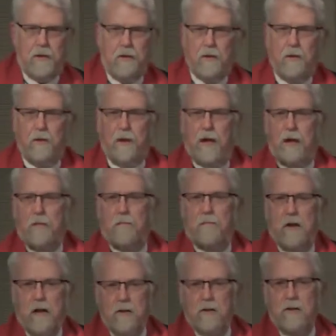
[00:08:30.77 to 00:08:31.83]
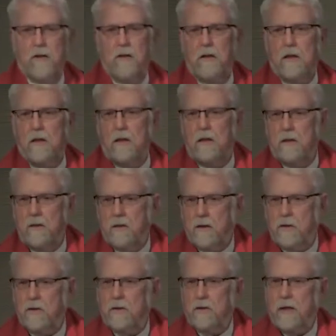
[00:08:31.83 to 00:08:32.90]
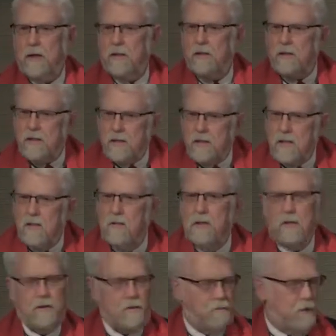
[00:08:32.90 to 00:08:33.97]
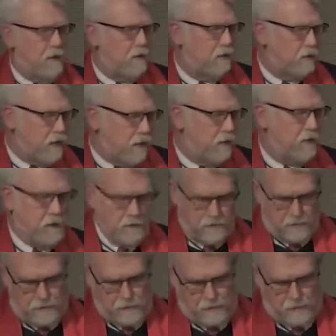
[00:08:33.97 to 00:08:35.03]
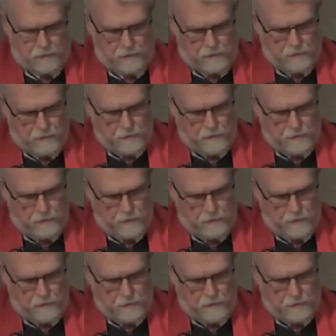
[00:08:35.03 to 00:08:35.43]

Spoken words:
who had mental illness or had serious mental health concerns.